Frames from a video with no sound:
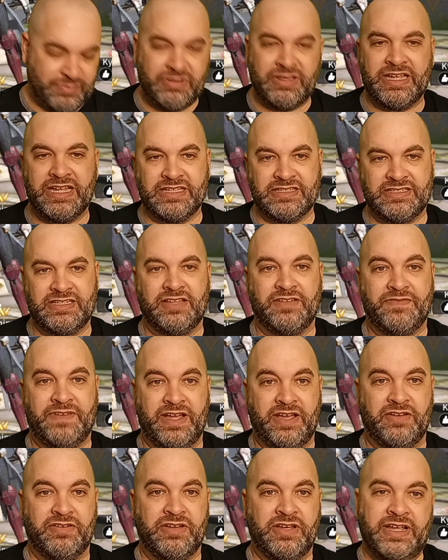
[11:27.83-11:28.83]
play itself
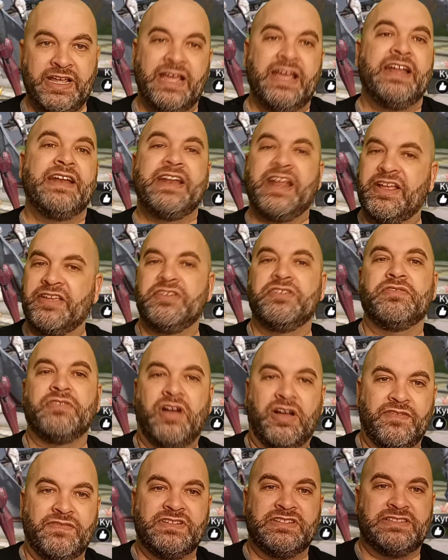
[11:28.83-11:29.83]
out. Now,
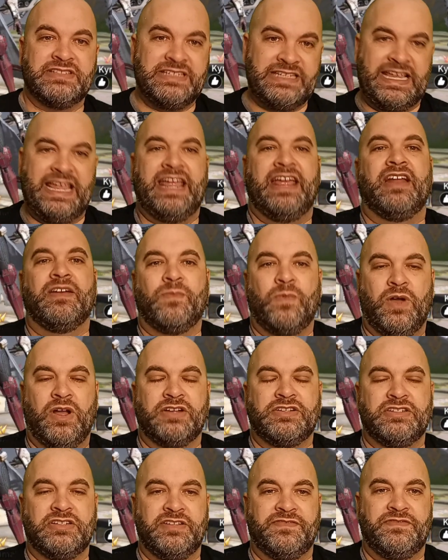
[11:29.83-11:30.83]
you obviously can
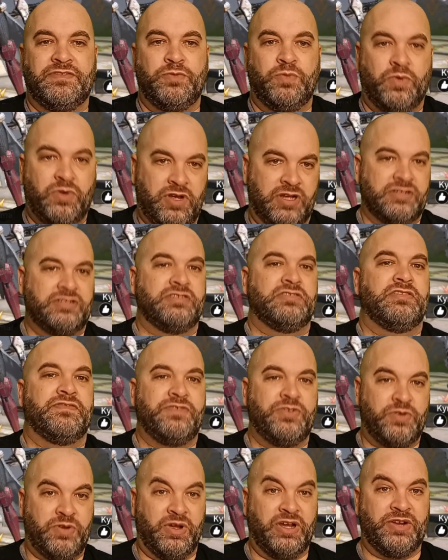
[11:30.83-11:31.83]
watch it if you want to,
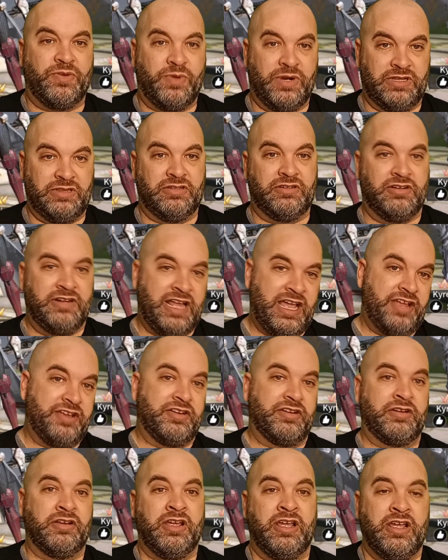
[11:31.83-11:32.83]
if you kind of want to learn how
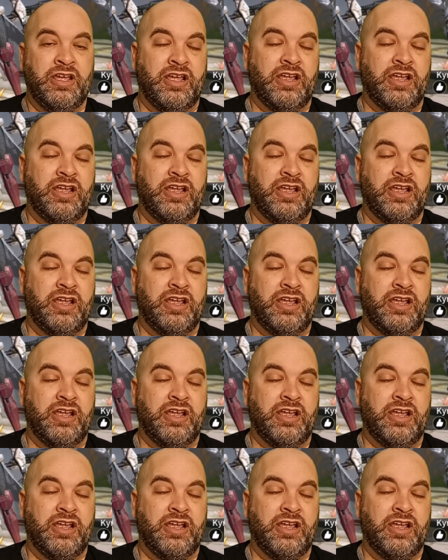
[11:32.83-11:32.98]
your